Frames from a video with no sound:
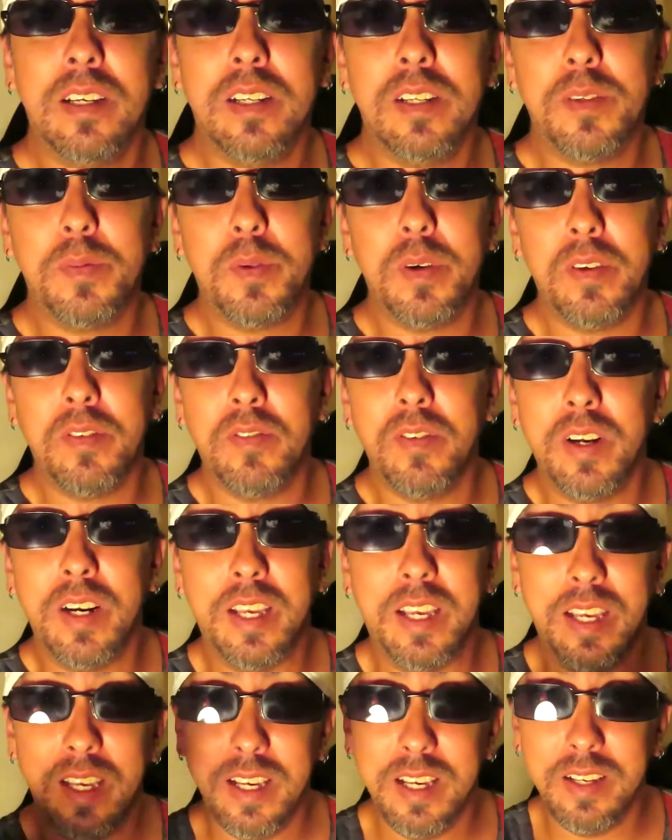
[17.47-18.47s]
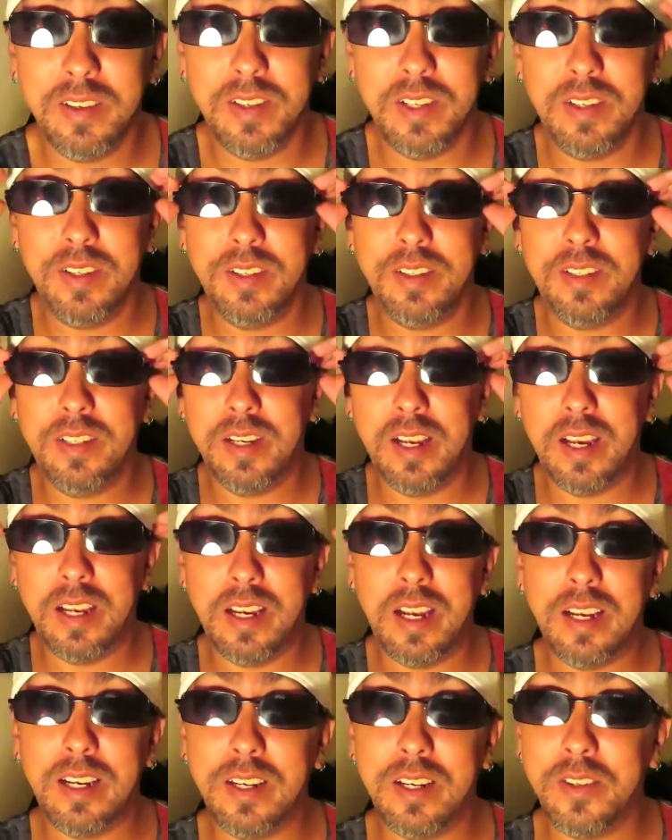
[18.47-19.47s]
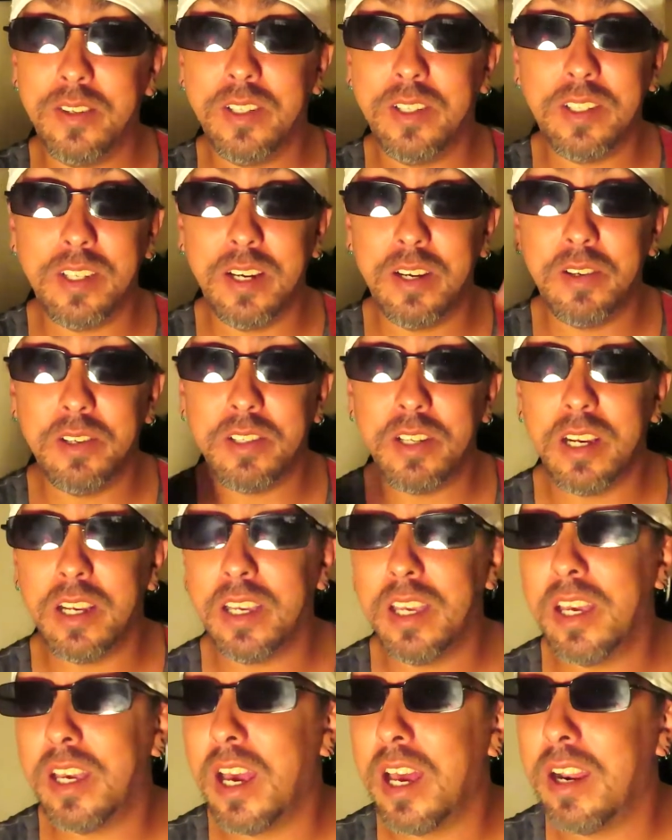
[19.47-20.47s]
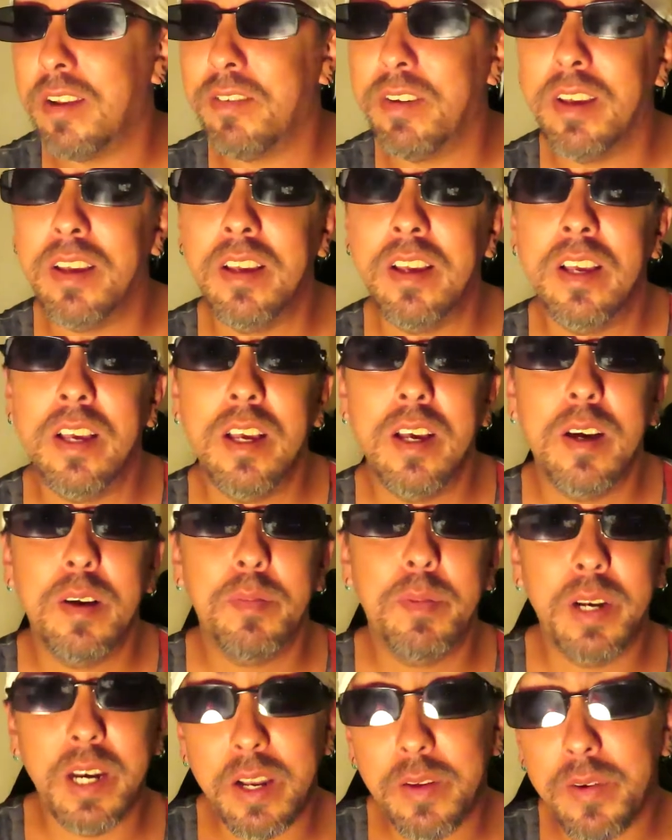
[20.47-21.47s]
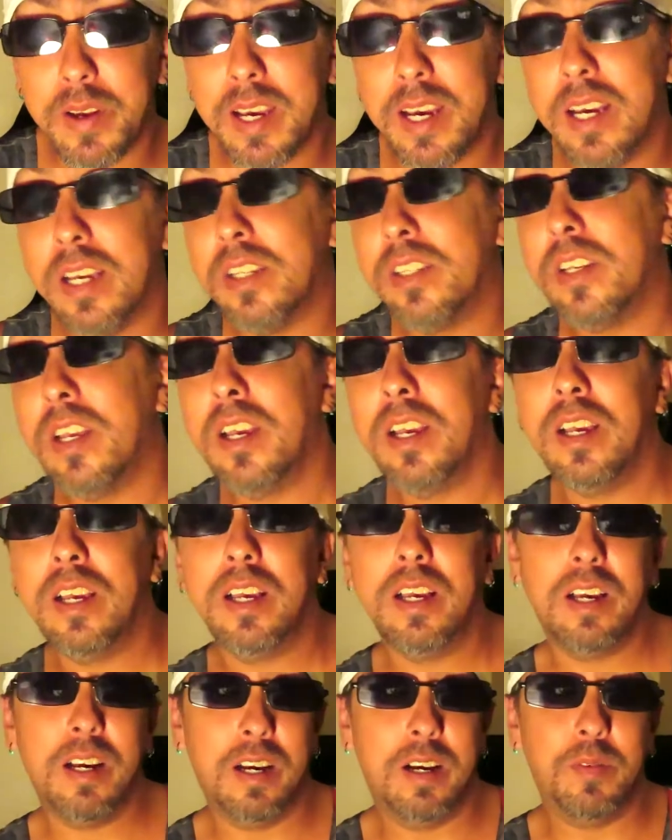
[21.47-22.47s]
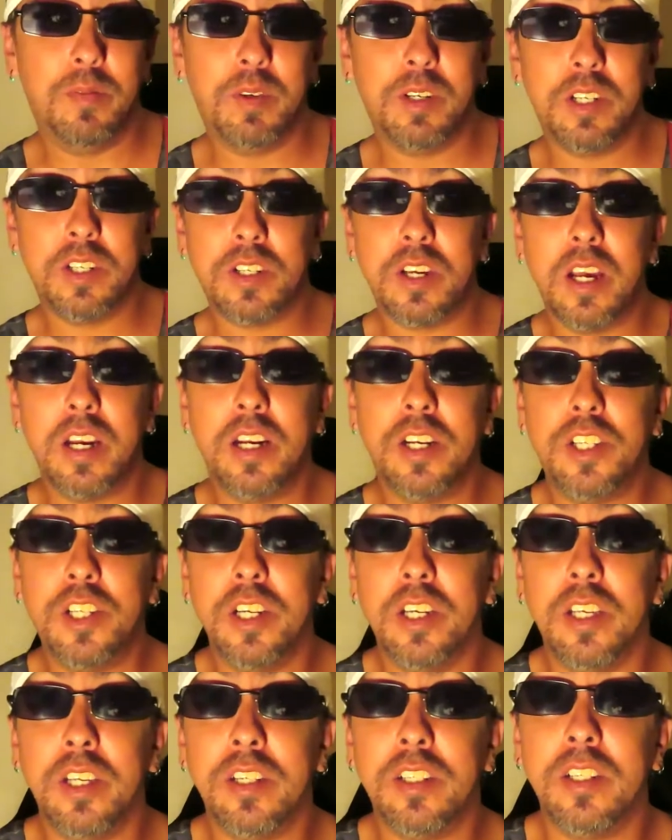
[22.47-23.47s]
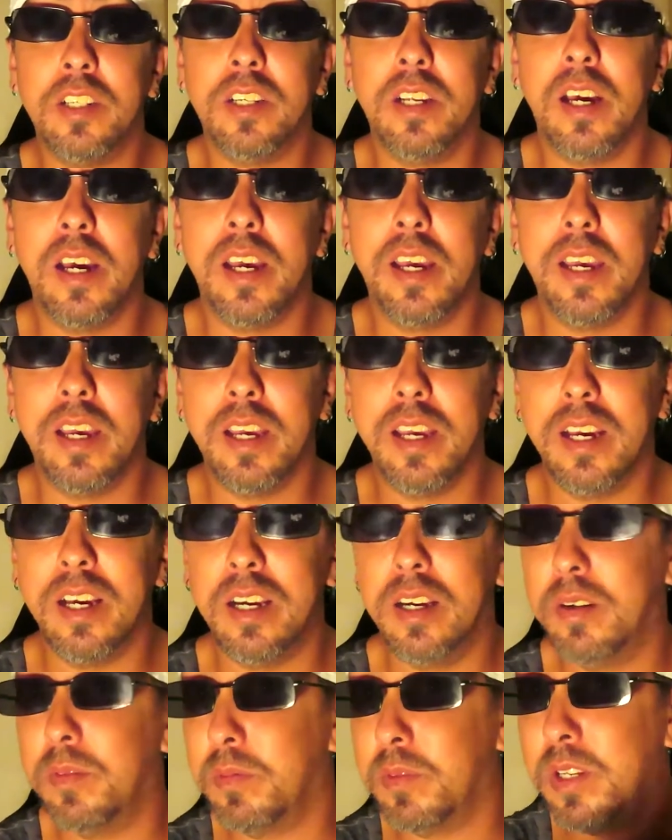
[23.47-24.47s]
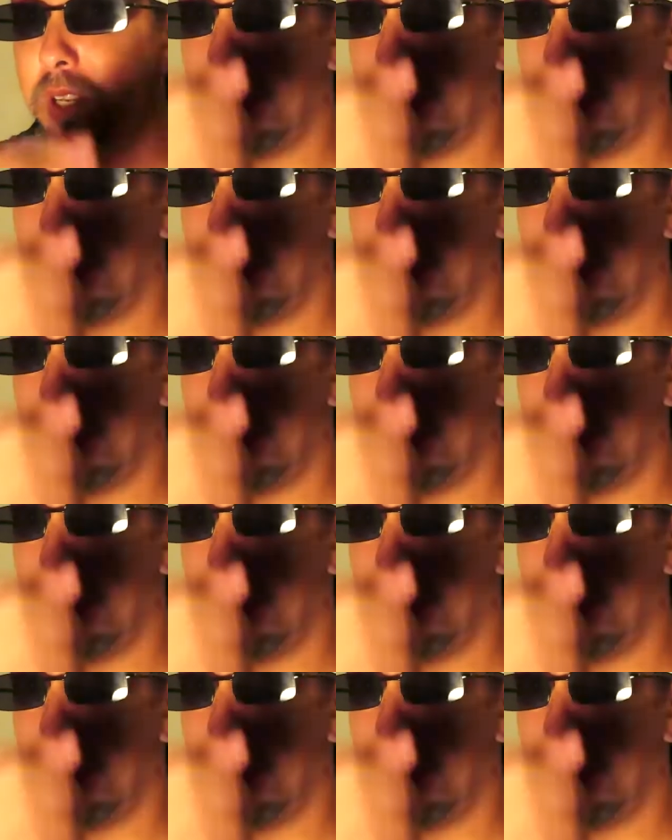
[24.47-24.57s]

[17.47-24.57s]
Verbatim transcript: It's pretty funny. It, I, I, always, I always got a kick out of it. But anyway, guys, um, we're just kind of chilling tonight. Um,